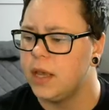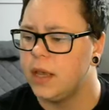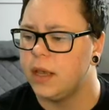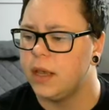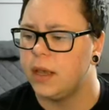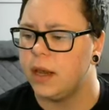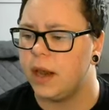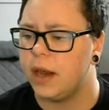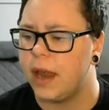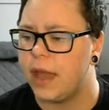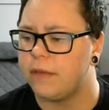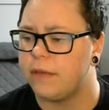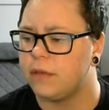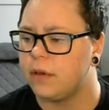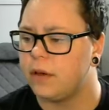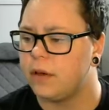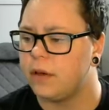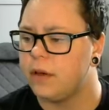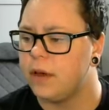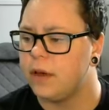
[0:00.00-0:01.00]
Here, I have
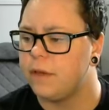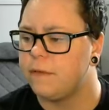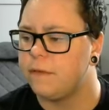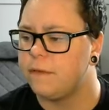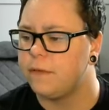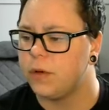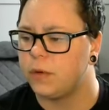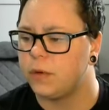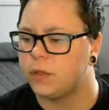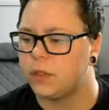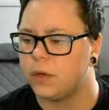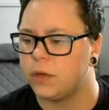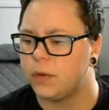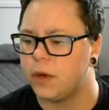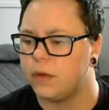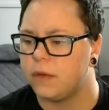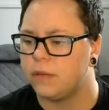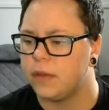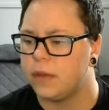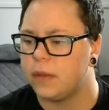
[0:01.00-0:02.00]
a photo
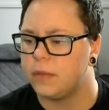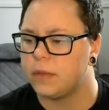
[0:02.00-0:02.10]
of him